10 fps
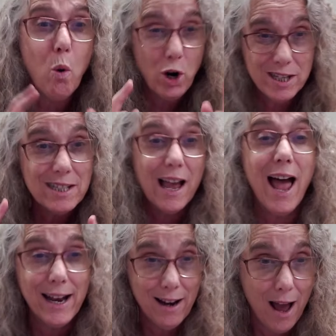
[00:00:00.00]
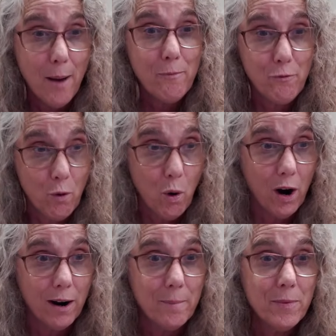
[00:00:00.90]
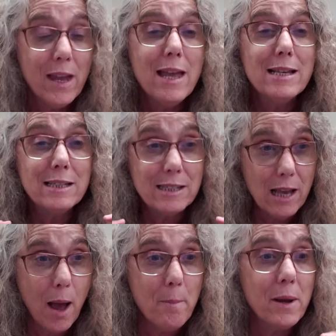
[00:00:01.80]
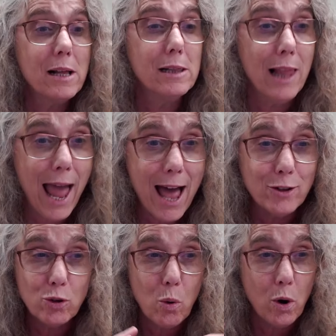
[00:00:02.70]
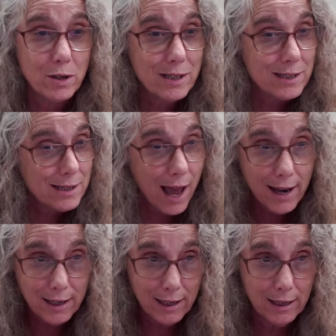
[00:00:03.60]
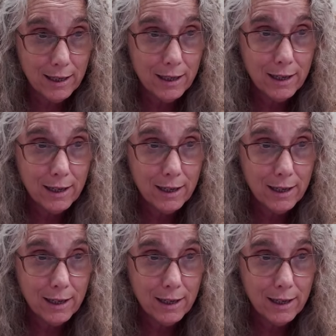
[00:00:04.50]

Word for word: or sign up for some class or study